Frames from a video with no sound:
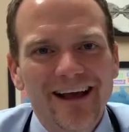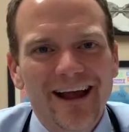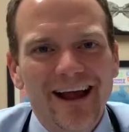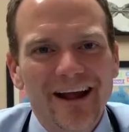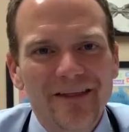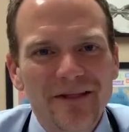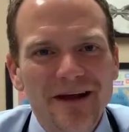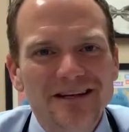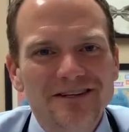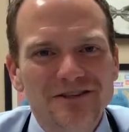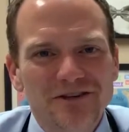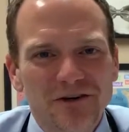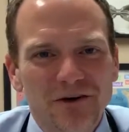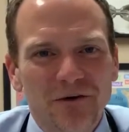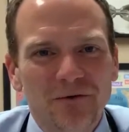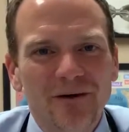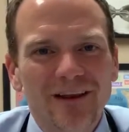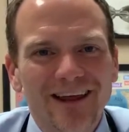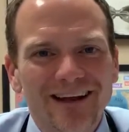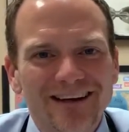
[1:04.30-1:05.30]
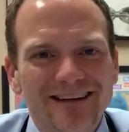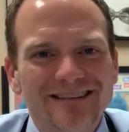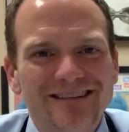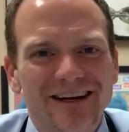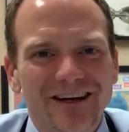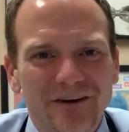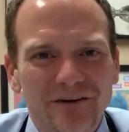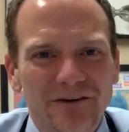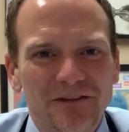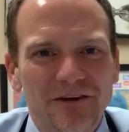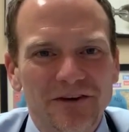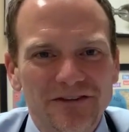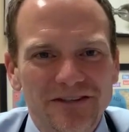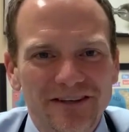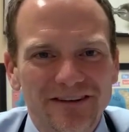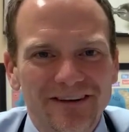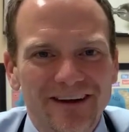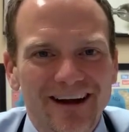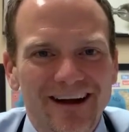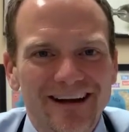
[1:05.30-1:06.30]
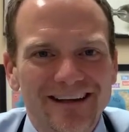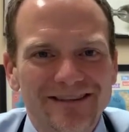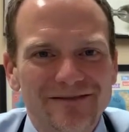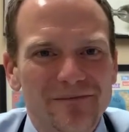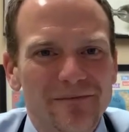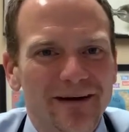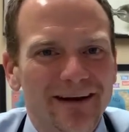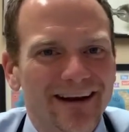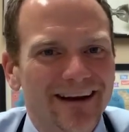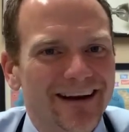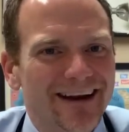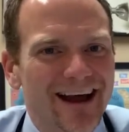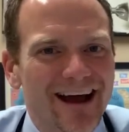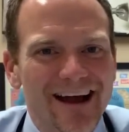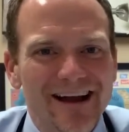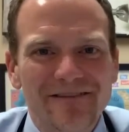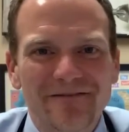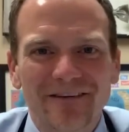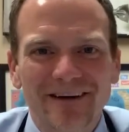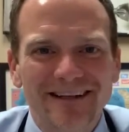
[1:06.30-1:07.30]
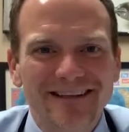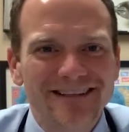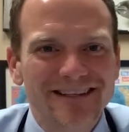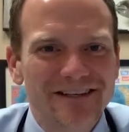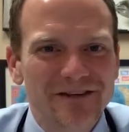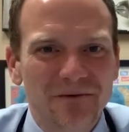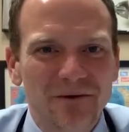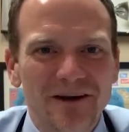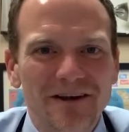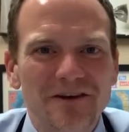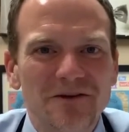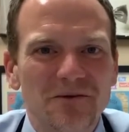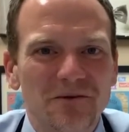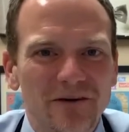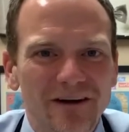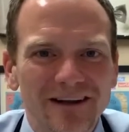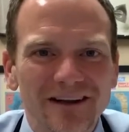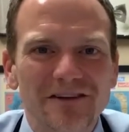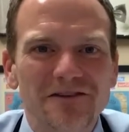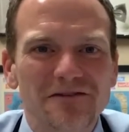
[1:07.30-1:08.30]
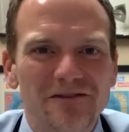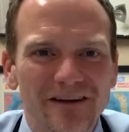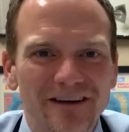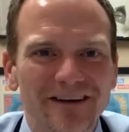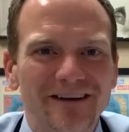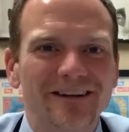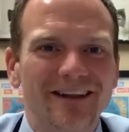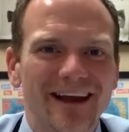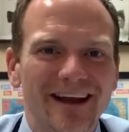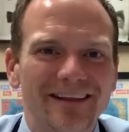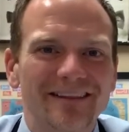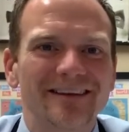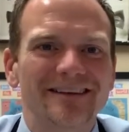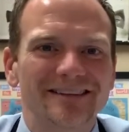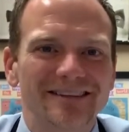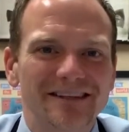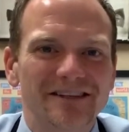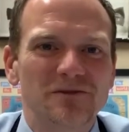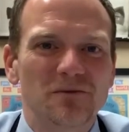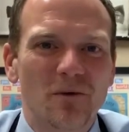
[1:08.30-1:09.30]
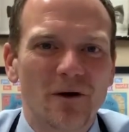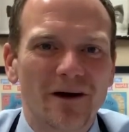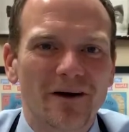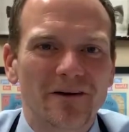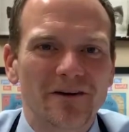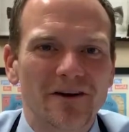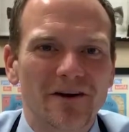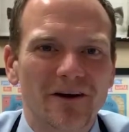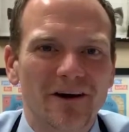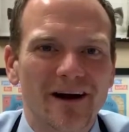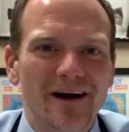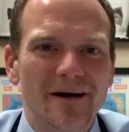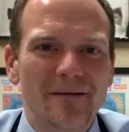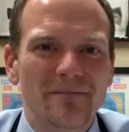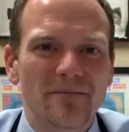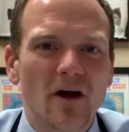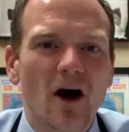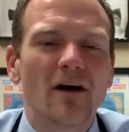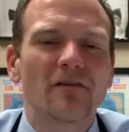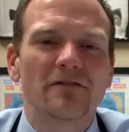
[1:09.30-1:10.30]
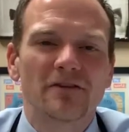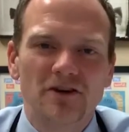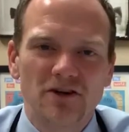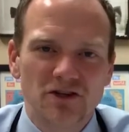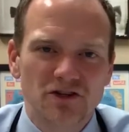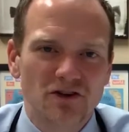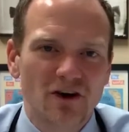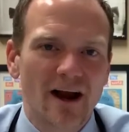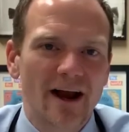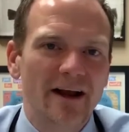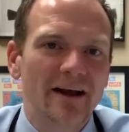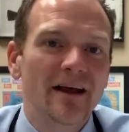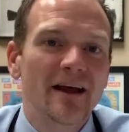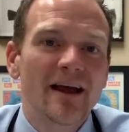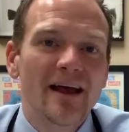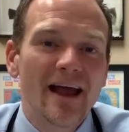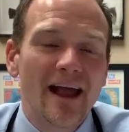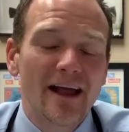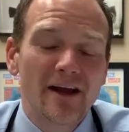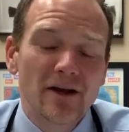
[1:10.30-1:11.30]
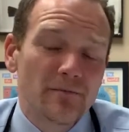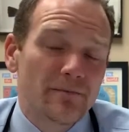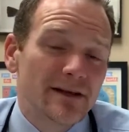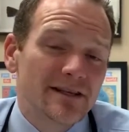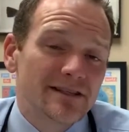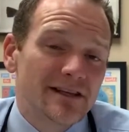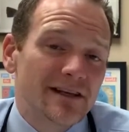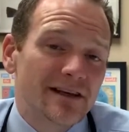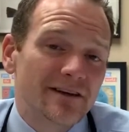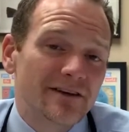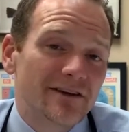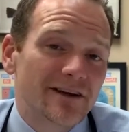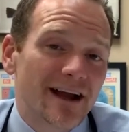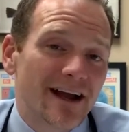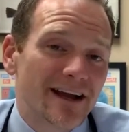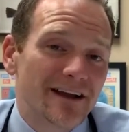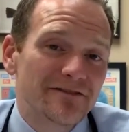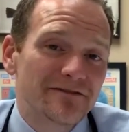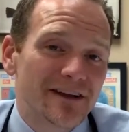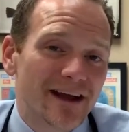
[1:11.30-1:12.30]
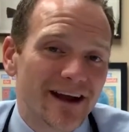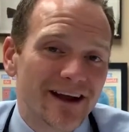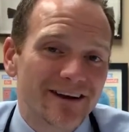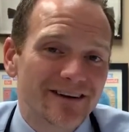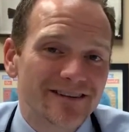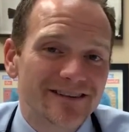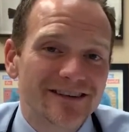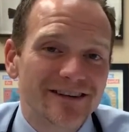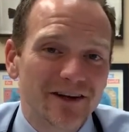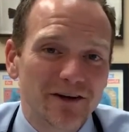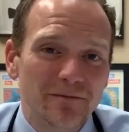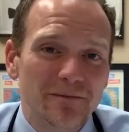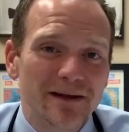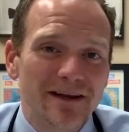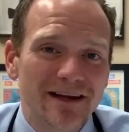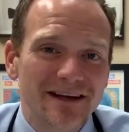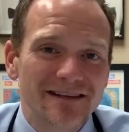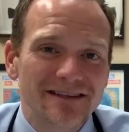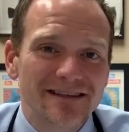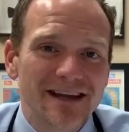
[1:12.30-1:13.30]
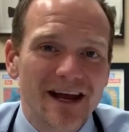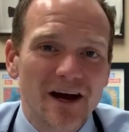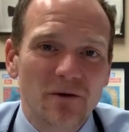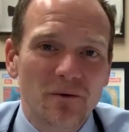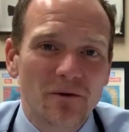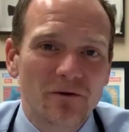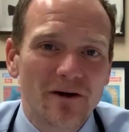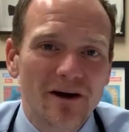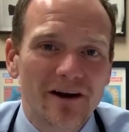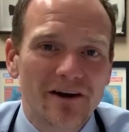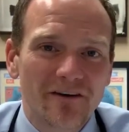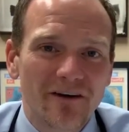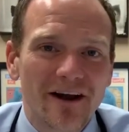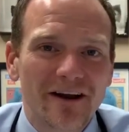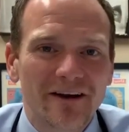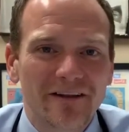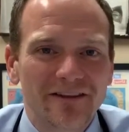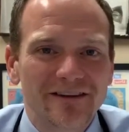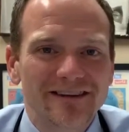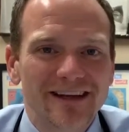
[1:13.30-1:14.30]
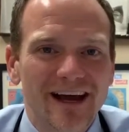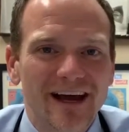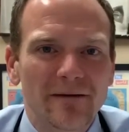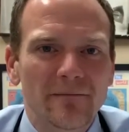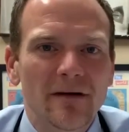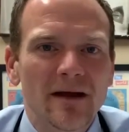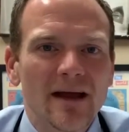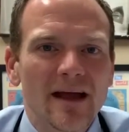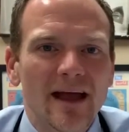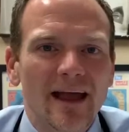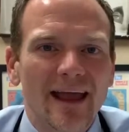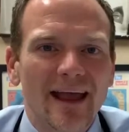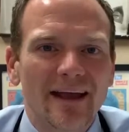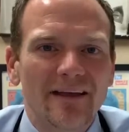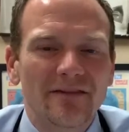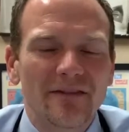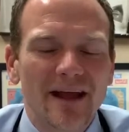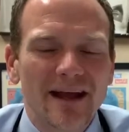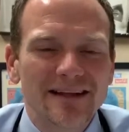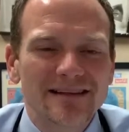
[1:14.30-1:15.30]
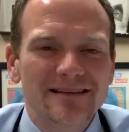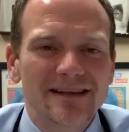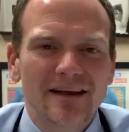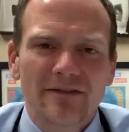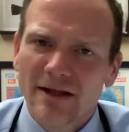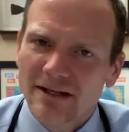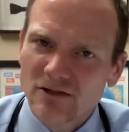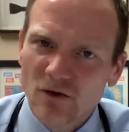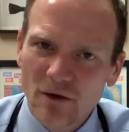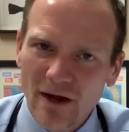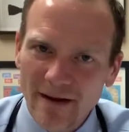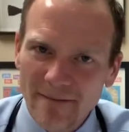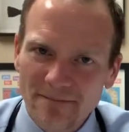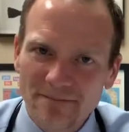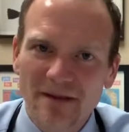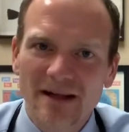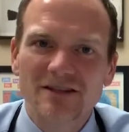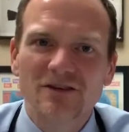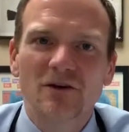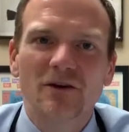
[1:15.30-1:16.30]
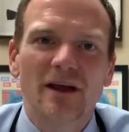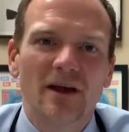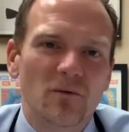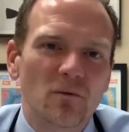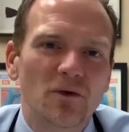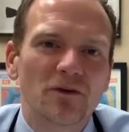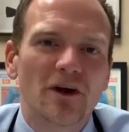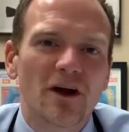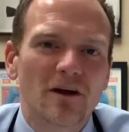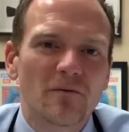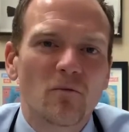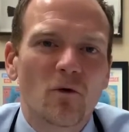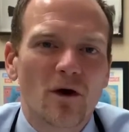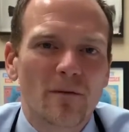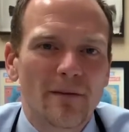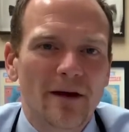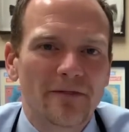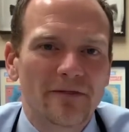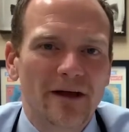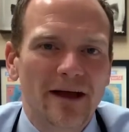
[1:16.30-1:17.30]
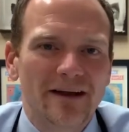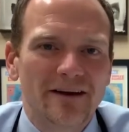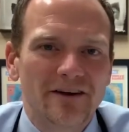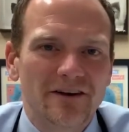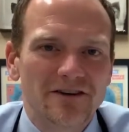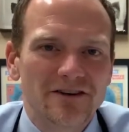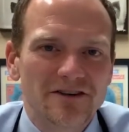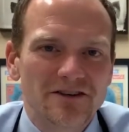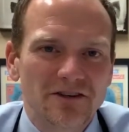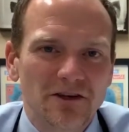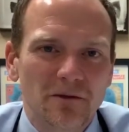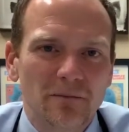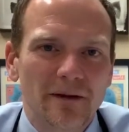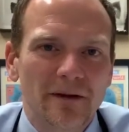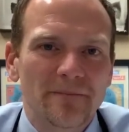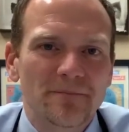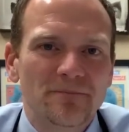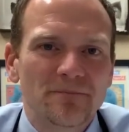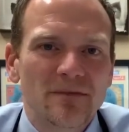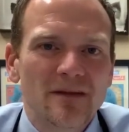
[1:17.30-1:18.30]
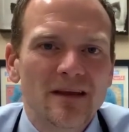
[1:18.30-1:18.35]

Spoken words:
And that's true. We like to snuggle with those little guys. But at 9 months is when you really feel like this is where you're off in your stride. And you're busy and you're kind of tired still because now we're running around all the time. And that's okay. That's okay. We'll talk more about that here in just a little bit.